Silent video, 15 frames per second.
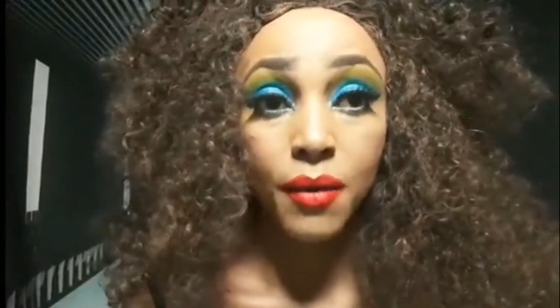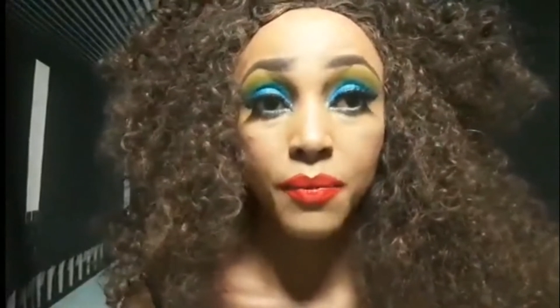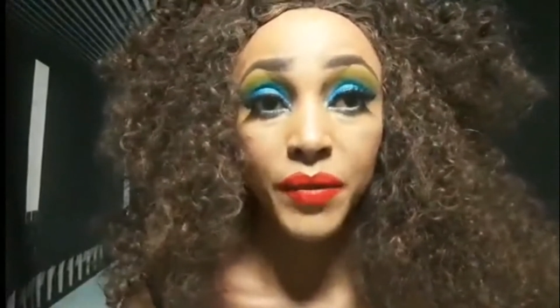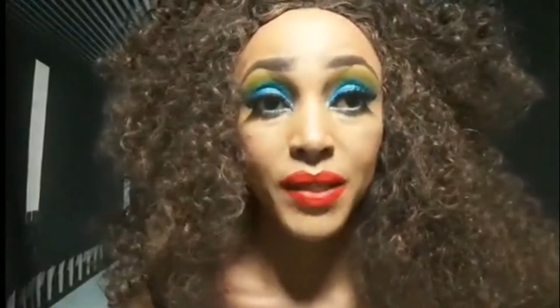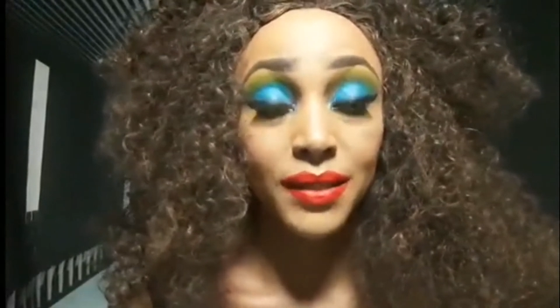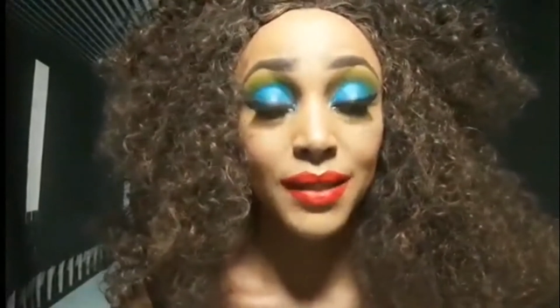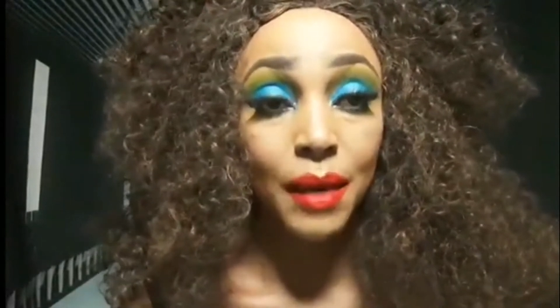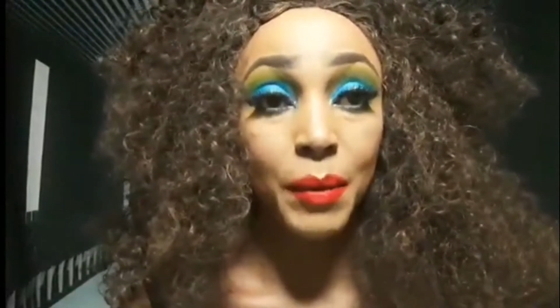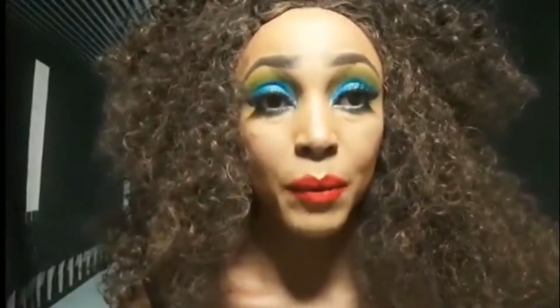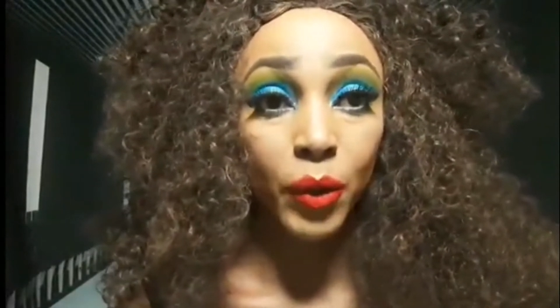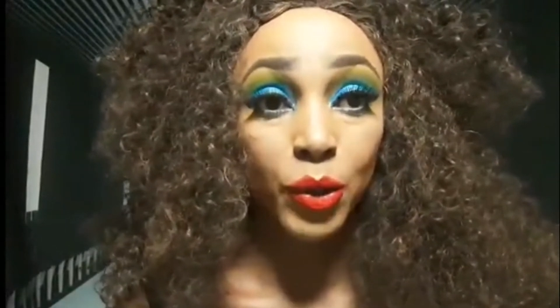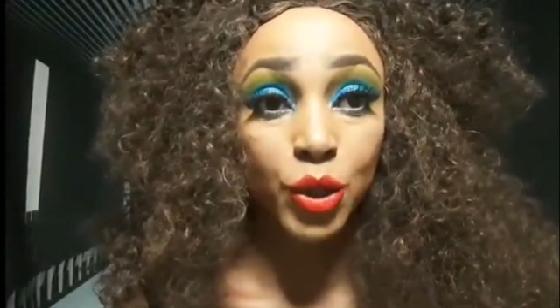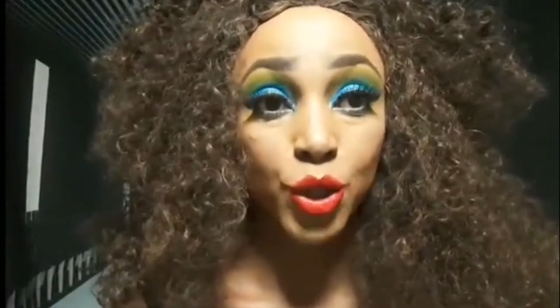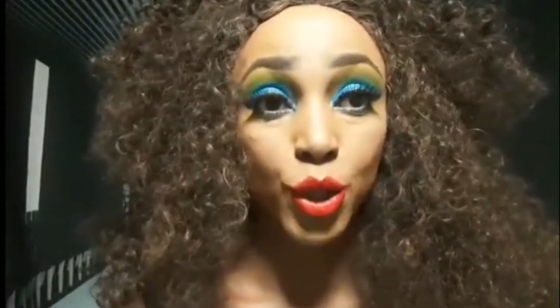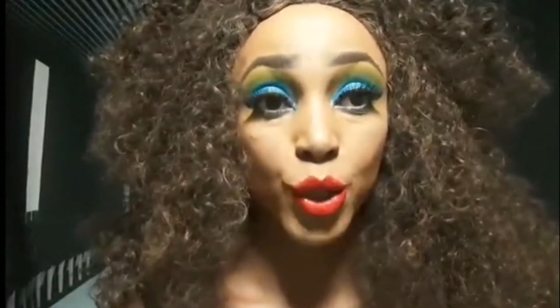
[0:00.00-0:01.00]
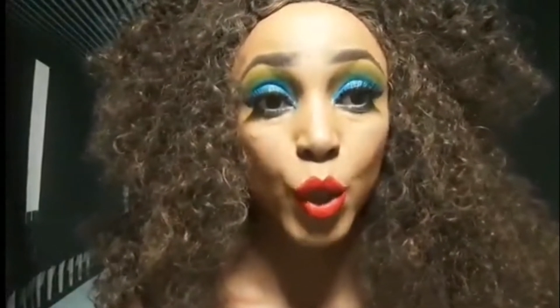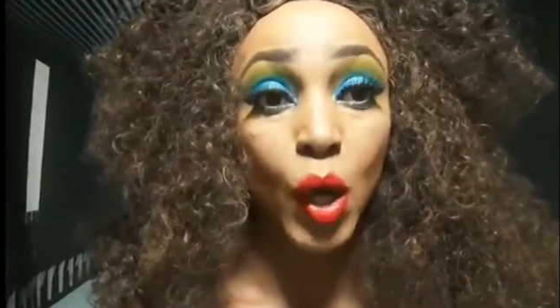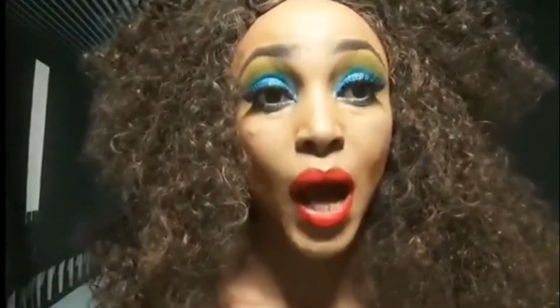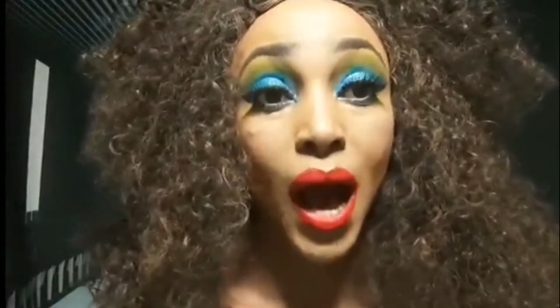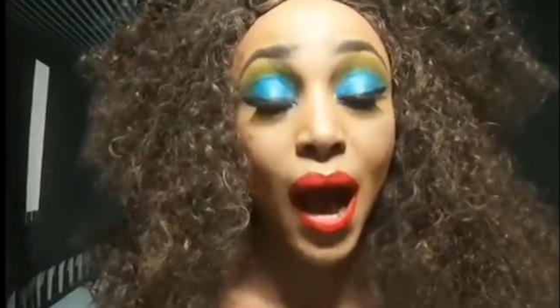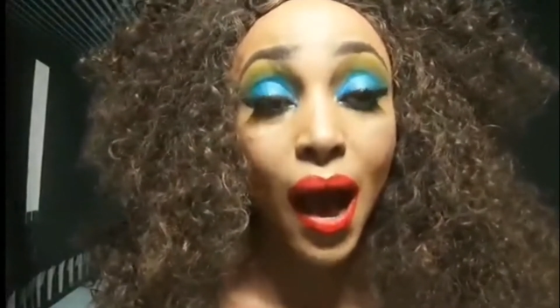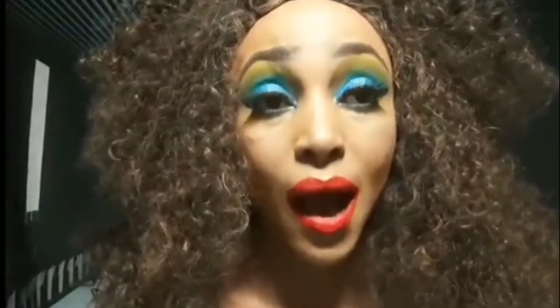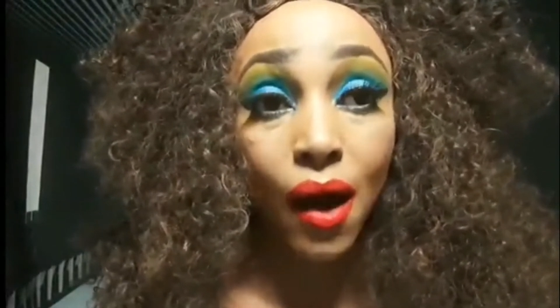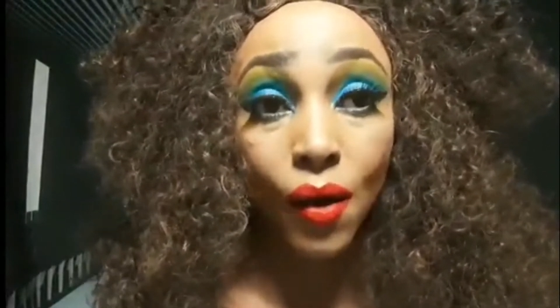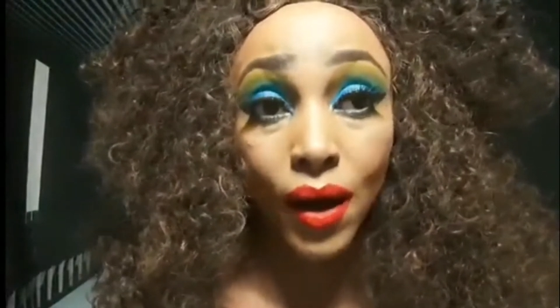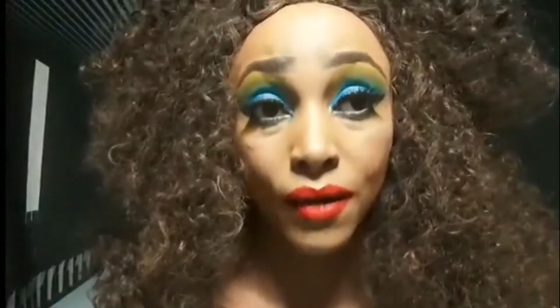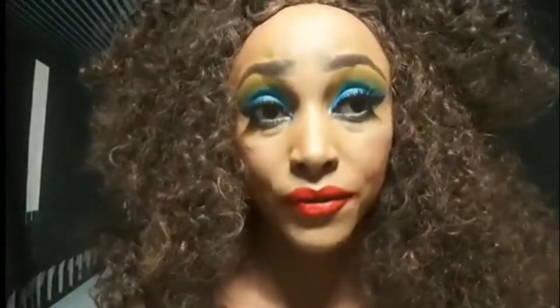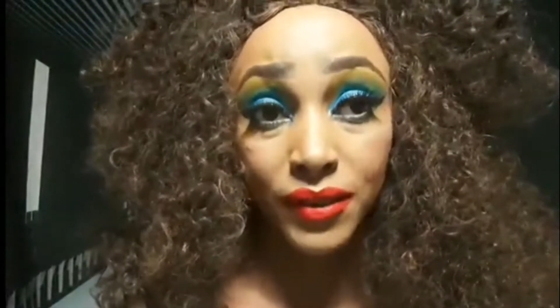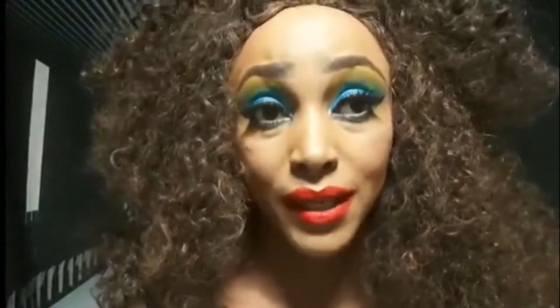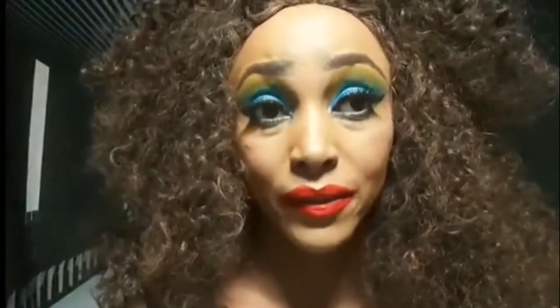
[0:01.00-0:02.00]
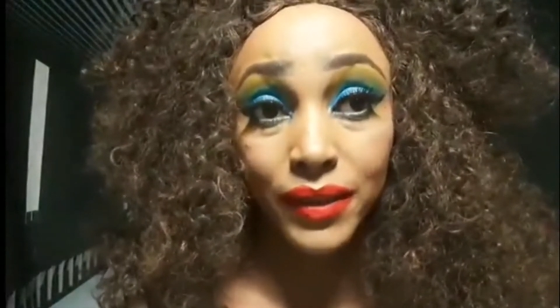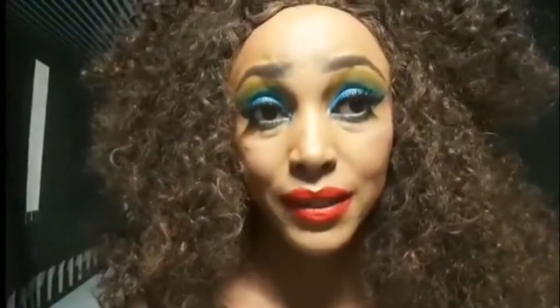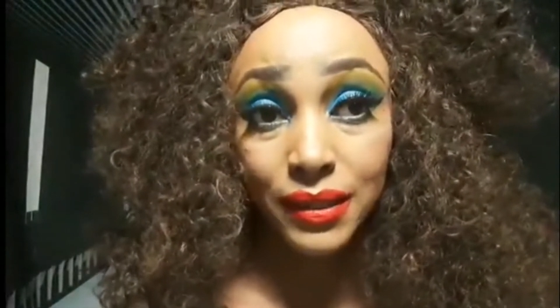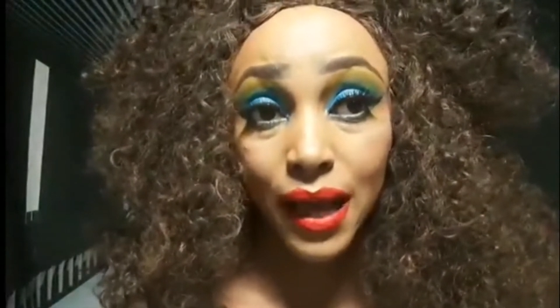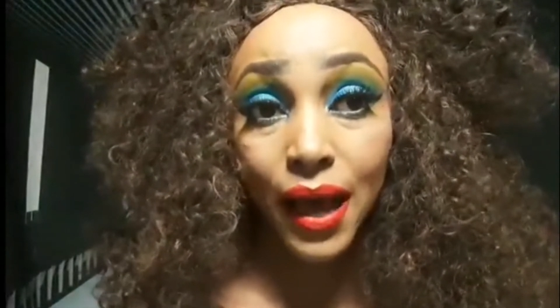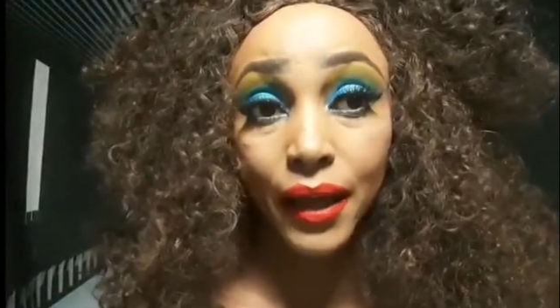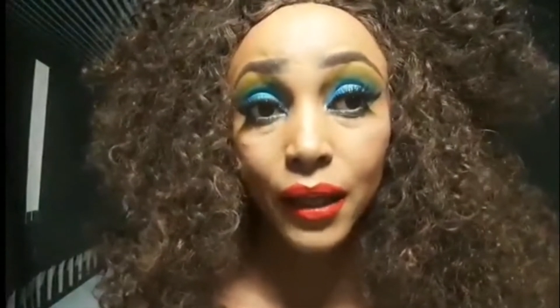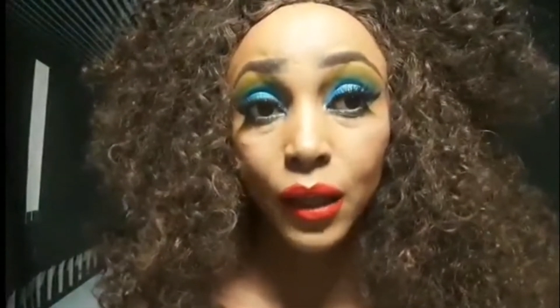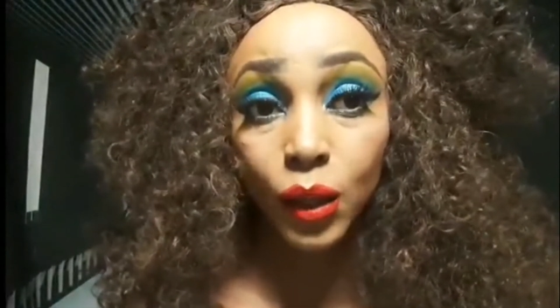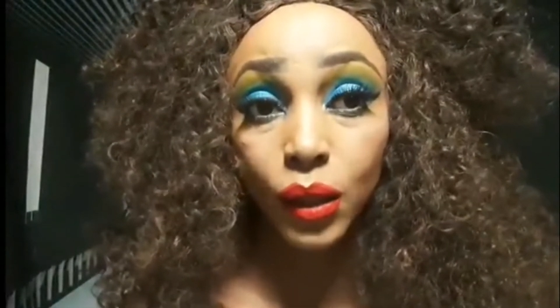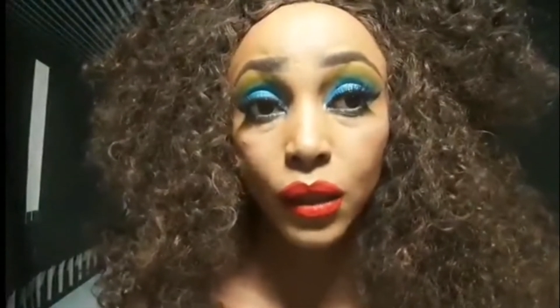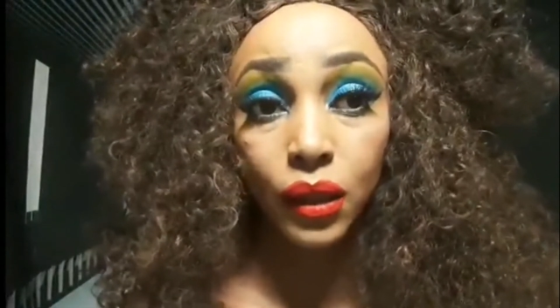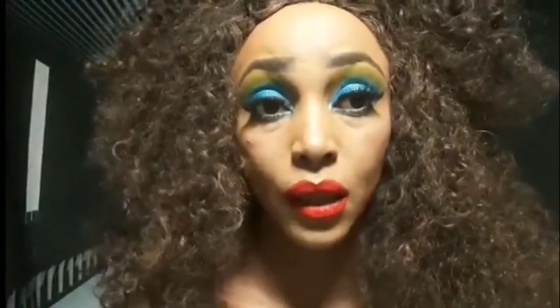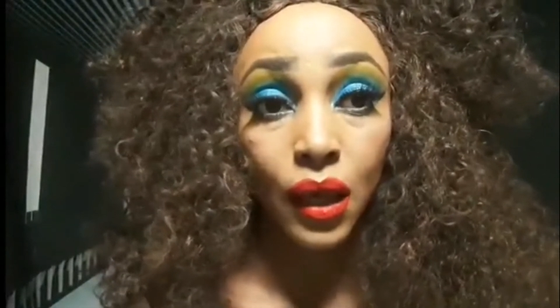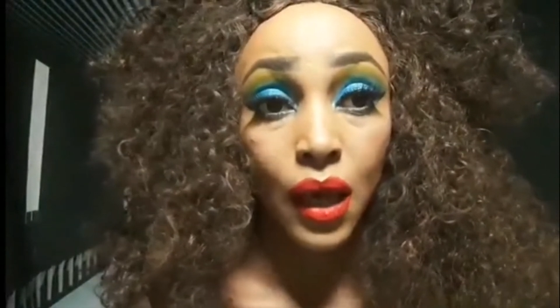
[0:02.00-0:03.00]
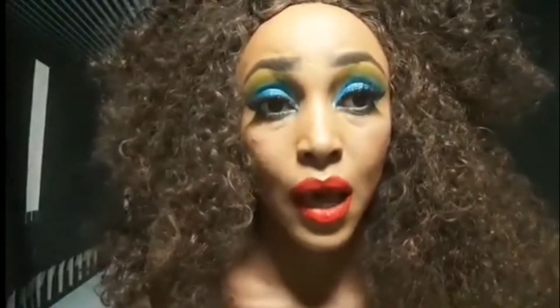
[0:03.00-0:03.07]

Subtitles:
This time I'm going to show you how I've done this eye look